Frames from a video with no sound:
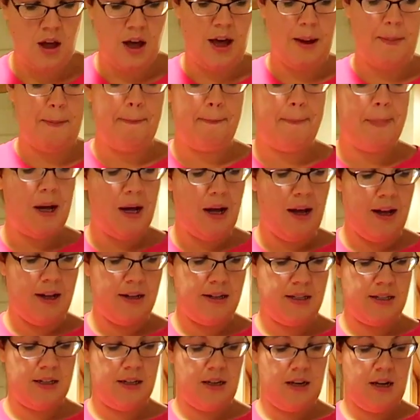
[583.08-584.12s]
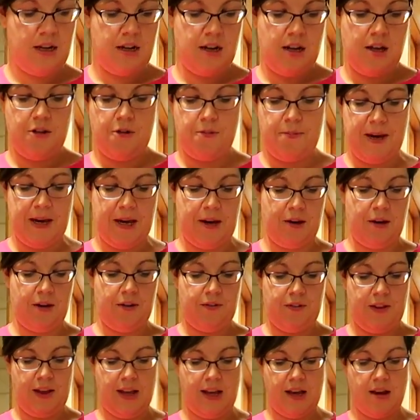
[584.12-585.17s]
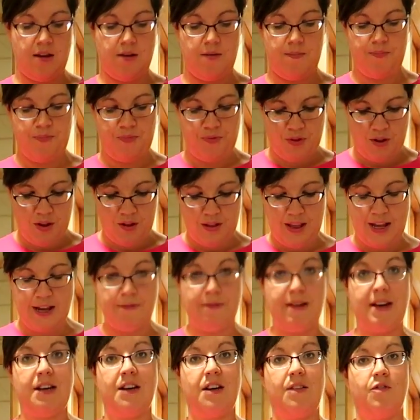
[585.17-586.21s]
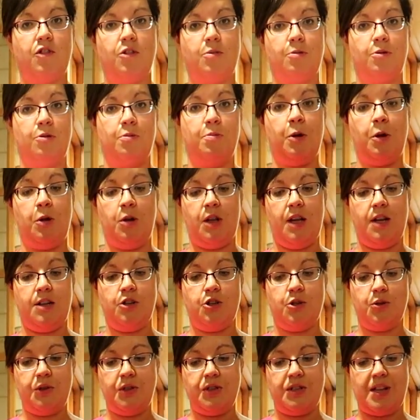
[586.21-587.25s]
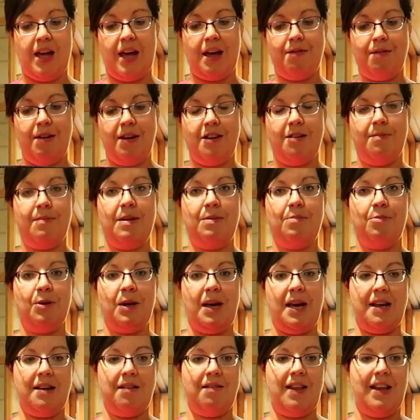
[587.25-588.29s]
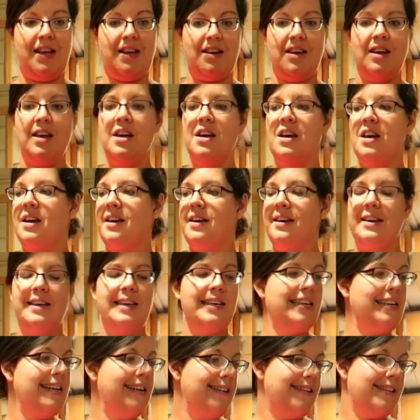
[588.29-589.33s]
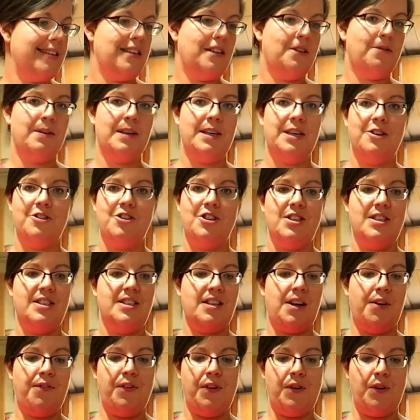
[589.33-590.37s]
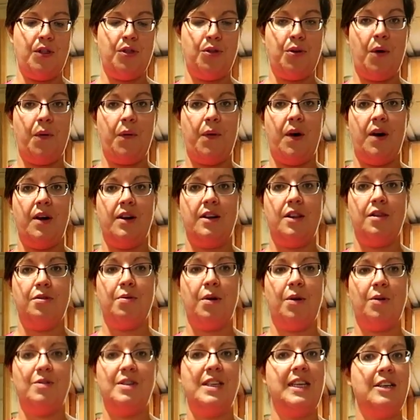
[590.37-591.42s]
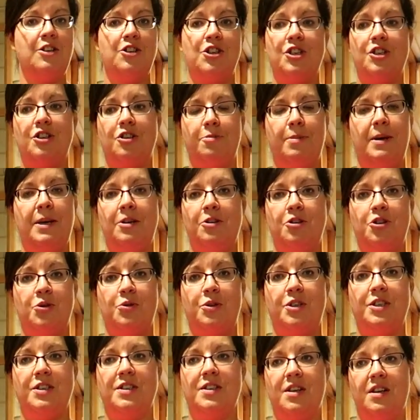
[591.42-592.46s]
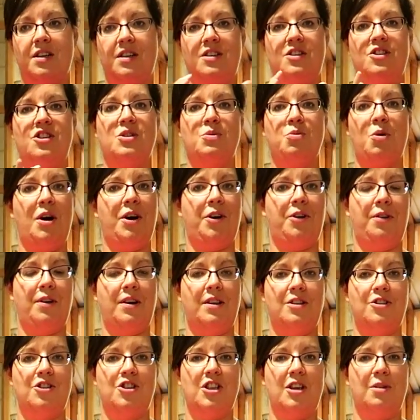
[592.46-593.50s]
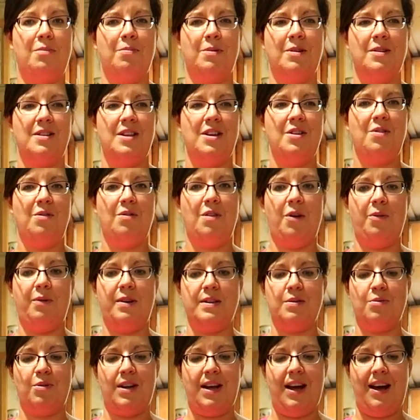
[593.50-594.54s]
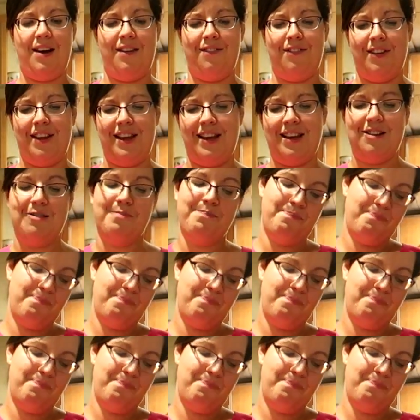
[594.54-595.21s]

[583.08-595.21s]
I bought another pair of like lightweight comfortable pull-on shorts. I recommend bringing like easy to wear, just stuff you can throw on and throw a t-shirt and a pair of shorts on and just walk around the ship because you don't always want to have like